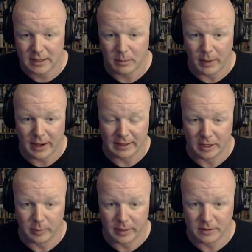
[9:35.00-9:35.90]
make it a
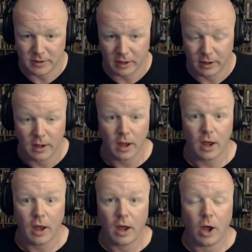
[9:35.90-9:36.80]
little bit easier.
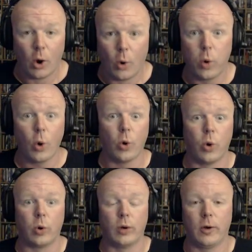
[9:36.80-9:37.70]
Whew,
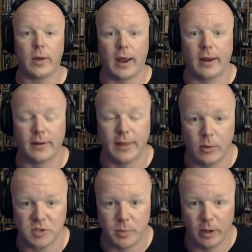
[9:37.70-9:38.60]
okay, that
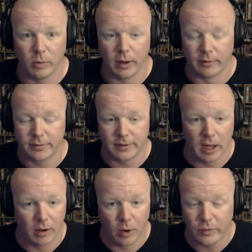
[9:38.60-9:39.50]
was a bit rough.
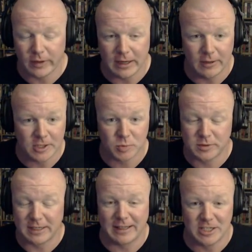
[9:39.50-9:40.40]
Hopefully this
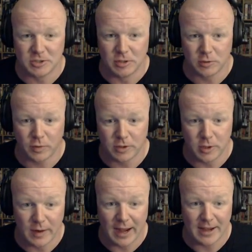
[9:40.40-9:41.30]
was at least useful to
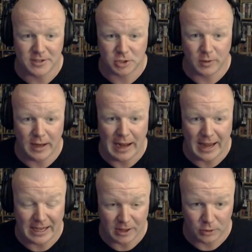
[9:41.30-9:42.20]
you guys, show you how
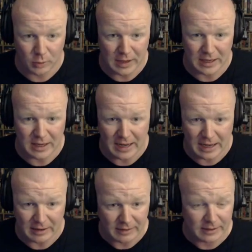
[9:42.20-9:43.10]
to get the green
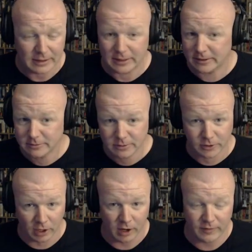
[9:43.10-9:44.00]
key,
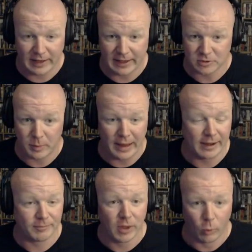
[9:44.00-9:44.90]
turn off the
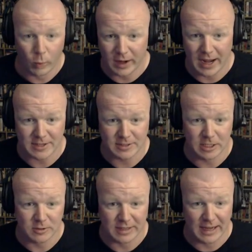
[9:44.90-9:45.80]
electromagnet, where to actually
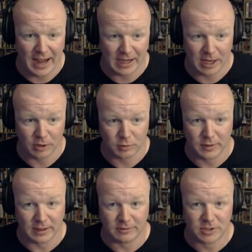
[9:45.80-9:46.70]
use it, and how to get through
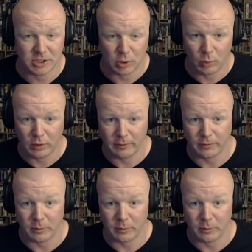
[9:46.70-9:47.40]
the school from